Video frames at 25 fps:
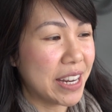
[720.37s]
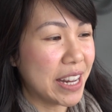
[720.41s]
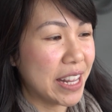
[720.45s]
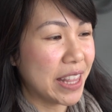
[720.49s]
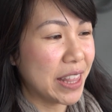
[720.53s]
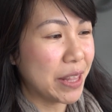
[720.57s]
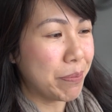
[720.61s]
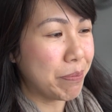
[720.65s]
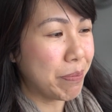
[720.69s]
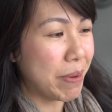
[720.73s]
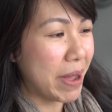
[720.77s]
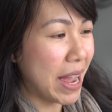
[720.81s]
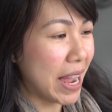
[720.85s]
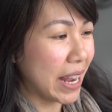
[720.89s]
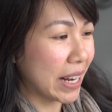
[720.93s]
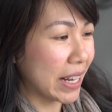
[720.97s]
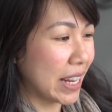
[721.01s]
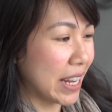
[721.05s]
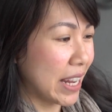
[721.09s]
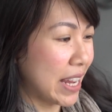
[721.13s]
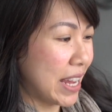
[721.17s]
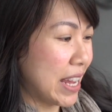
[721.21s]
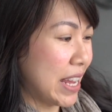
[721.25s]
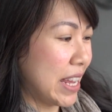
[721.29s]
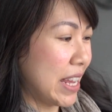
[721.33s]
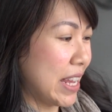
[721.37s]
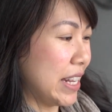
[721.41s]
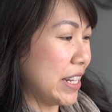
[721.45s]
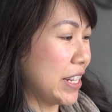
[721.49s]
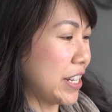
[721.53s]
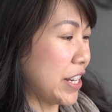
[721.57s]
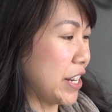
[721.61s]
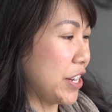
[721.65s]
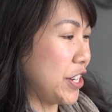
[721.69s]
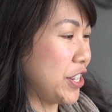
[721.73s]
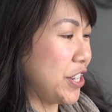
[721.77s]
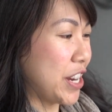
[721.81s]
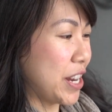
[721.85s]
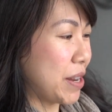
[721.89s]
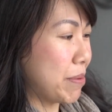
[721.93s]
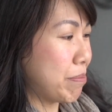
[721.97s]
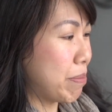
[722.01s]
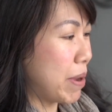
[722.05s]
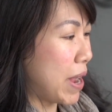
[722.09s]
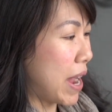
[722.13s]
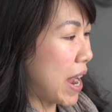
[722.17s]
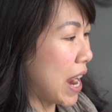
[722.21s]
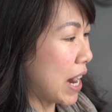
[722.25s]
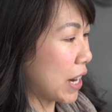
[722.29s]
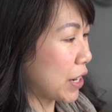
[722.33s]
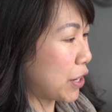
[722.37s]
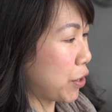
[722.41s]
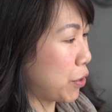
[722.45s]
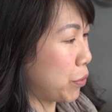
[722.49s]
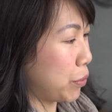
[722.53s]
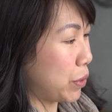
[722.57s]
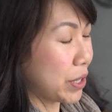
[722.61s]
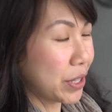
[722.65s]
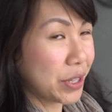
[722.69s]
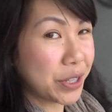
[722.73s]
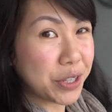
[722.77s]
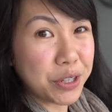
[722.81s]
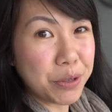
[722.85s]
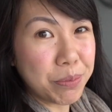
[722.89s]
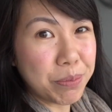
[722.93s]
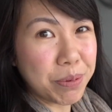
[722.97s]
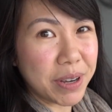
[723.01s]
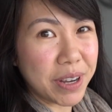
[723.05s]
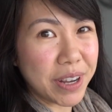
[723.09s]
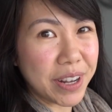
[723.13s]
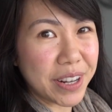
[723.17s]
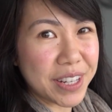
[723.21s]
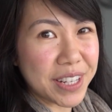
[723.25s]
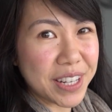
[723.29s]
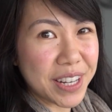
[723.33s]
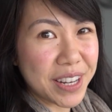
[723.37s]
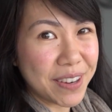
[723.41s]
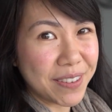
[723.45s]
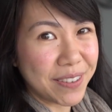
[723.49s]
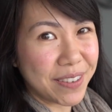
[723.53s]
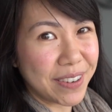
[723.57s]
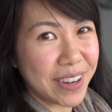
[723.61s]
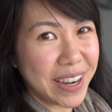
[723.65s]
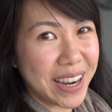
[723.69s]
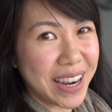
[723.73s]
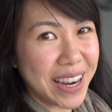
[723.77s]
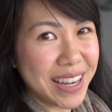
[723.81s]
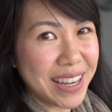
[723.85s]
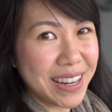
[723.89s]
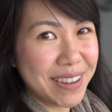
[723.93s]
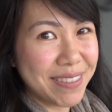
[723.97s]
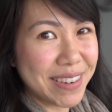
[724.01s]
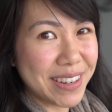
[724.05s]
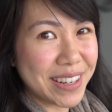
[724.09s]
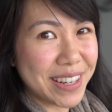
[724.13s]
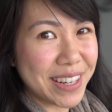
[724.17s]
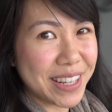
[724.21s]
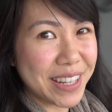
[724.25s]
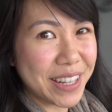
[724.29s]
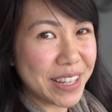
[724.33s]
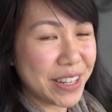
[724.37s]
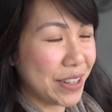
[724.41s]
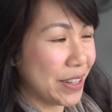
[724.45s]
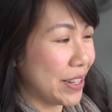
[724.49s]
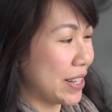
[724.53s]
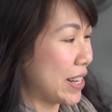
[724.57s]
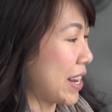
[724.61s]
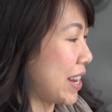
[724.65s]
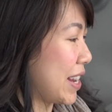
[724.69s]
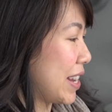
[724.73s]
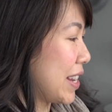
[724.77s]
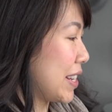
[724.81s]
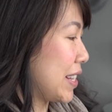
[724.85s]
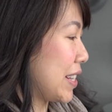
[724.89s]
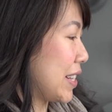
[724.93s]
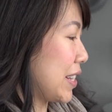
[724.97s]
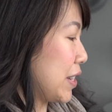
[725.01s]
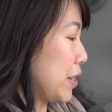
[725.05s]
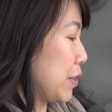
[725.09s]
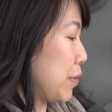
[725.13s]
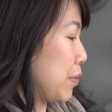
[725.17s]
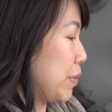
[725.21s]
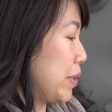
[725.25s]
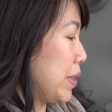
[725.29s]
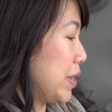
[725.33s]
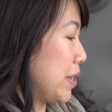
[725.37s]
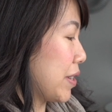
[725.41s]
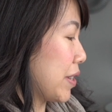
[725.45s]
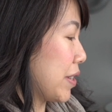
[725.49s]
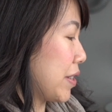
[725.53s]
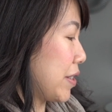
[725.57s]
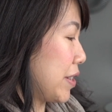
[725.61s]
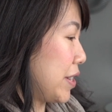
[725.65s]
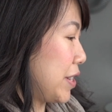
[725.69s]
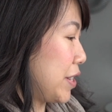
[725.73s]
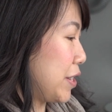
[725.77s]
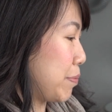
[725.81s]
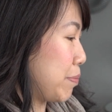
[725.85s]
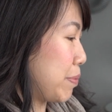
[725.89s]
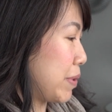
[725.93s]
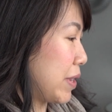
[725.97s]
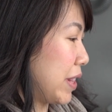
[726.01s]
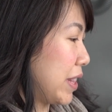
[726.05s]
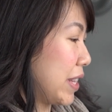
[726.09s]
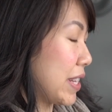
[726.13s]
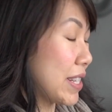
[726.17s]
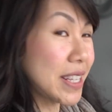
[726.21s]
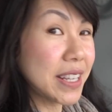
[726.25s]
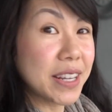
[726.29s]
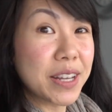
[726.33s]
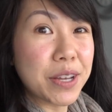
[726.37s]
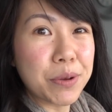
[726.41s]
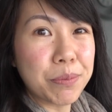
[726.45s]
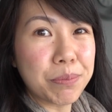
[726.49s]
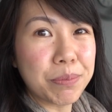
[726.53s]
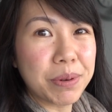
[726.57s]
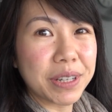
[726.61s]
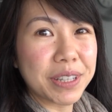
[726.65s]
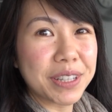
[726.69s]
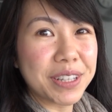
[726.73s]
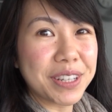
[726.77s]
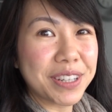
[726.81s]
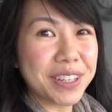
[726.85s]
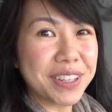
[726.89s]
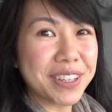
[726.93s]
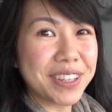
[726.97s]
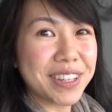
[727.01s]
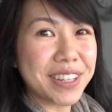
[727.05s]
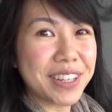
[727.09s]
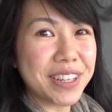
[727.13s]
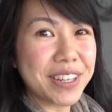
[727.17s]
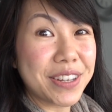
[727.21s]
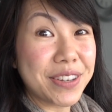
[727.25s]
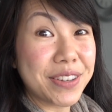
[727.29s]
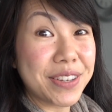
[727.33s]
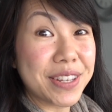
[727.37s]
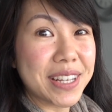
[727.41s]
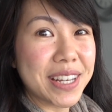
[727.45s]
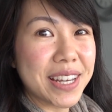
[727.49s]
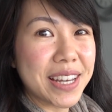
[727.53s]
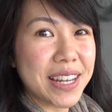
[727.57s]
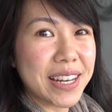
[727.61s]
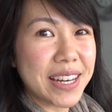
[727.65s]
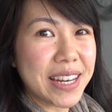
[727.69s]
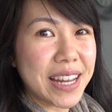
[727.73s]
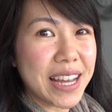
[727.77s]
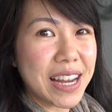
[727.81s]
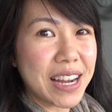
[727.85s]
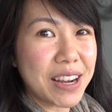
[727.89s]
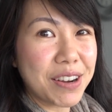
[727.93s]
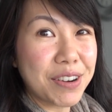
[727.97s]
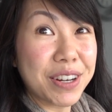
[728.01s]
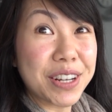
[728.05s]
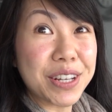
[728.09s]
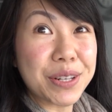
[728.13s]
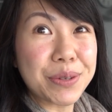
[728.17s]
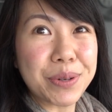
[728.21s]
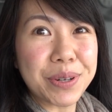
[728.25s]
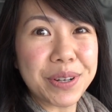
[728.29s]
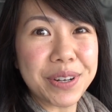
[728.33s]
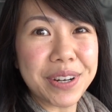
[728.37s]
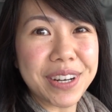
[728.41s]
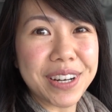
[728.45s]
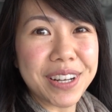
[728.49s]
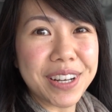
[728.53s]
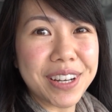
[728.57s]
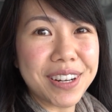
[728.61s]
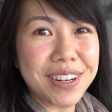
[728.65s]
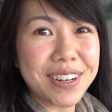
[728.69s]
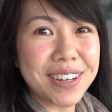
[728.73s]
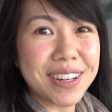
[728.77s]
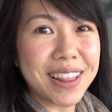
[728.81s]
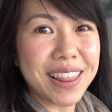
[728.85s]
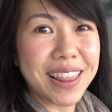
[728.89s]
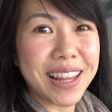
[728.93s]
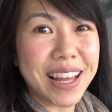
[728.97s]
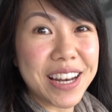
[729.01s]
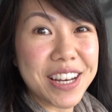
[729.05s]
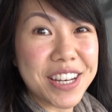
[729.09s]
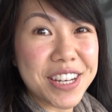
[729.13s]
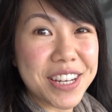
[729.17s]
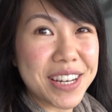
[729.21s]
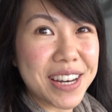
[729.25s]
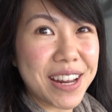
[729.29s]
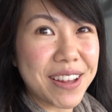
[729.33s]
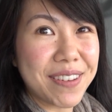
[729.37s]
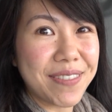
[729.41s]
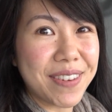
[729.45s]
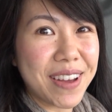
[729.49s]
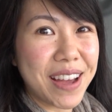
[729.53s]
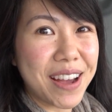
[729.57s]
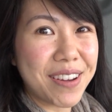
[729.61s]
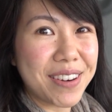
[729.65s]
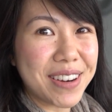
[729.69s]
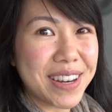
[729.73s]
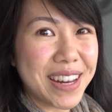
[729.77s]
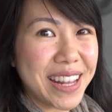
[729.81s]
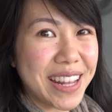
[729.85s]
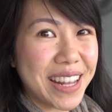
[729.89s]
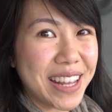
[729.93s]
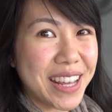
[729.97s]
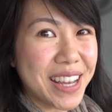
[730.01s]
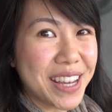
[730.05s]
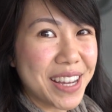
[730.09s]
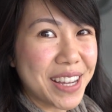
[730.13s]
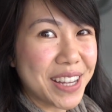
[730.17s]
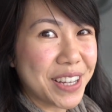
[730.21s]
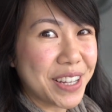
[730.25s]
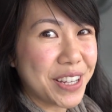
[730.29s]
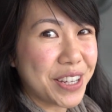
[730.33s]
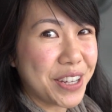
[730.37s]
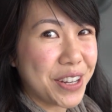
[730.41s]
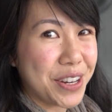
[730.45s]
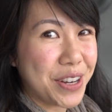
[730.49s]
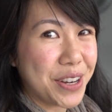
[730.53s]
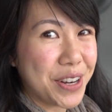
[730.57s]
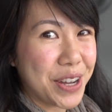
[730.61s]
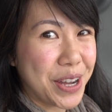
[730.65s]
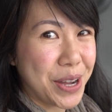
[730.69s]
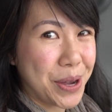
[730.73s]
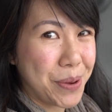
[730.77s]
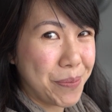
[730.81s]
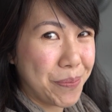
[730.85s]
in the back it's jam-packed with coupons for anyone to use. So we are going to put this book to good use now because we're going to go to lunch, and I found a good